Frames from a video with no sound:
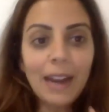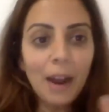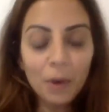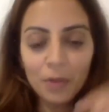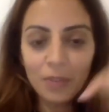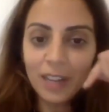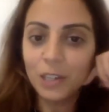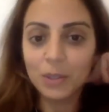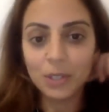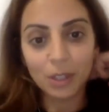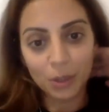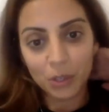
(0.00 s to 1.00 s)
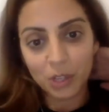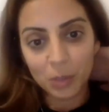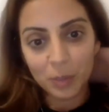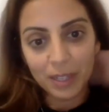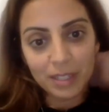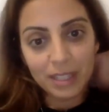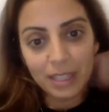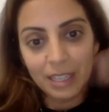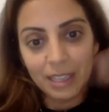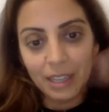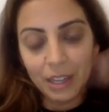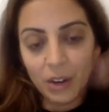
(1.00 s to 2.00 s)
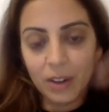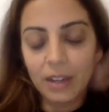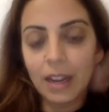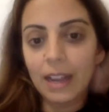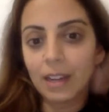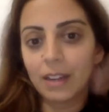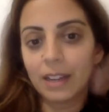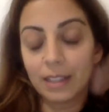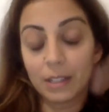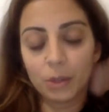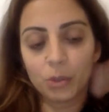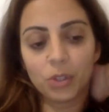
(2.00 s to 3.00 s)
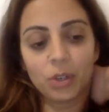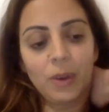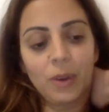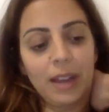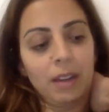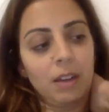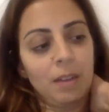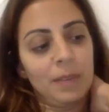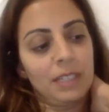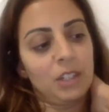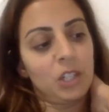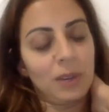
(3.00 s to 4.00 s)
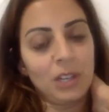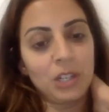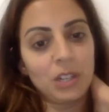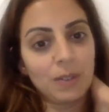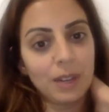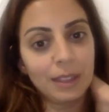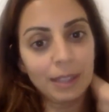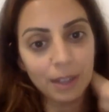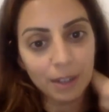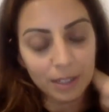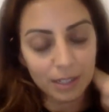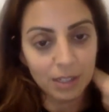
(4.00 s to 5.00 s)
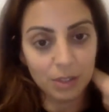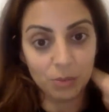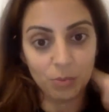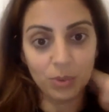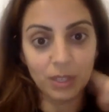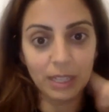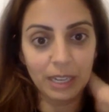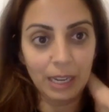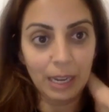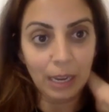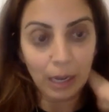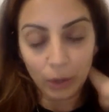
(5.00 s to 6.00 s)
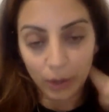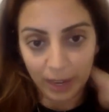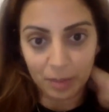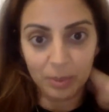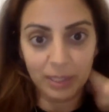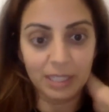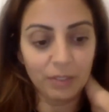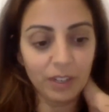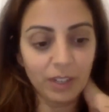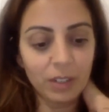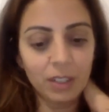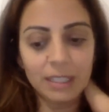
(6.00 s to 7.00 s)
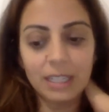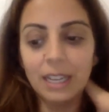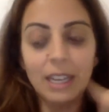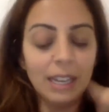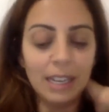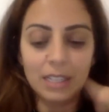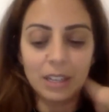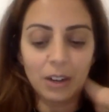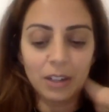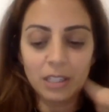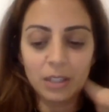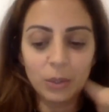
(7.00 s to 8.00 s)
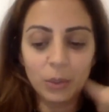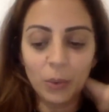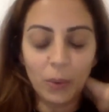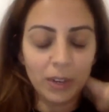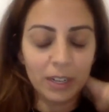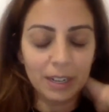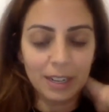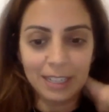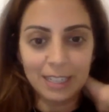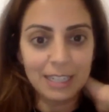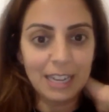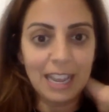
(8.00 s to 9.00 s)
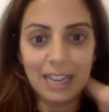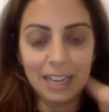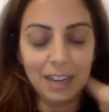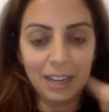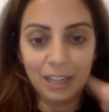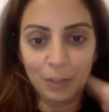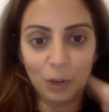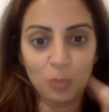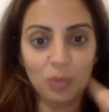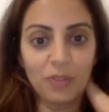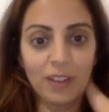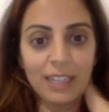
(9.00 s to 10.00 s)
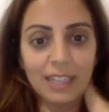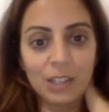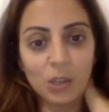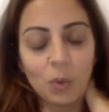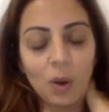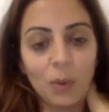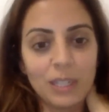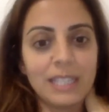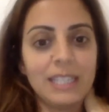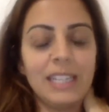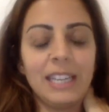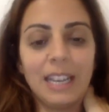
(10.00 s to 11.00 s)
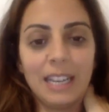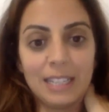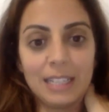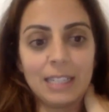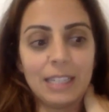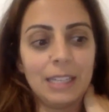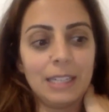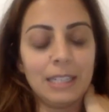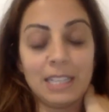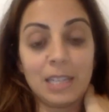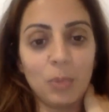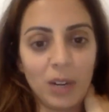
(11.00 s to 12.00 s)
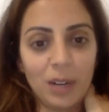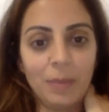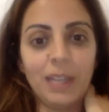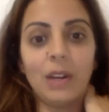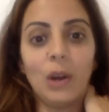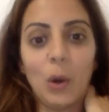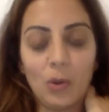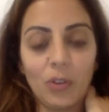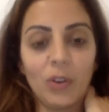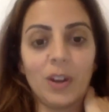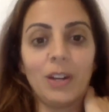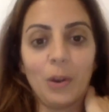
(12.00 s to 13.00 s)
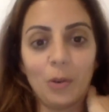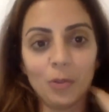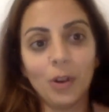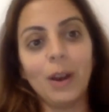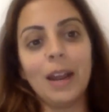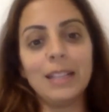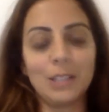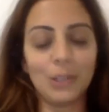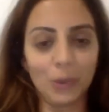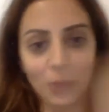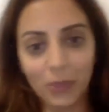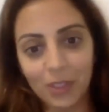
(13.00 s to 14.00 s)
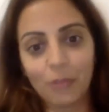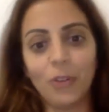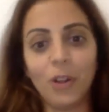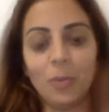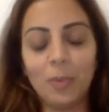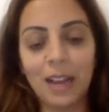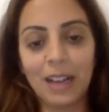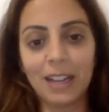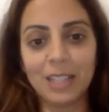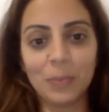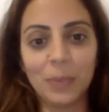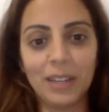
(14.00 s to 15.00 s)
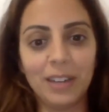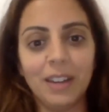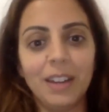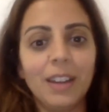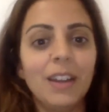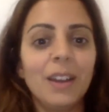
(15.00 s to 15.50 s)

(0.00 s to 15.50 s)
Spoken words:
our venue is closed just because the current the socioeconomic situation right there is really incredibly difficult. It's hard to organize any kind of group event. And so what we're seeing is disappointment over and over. And so the fallback has been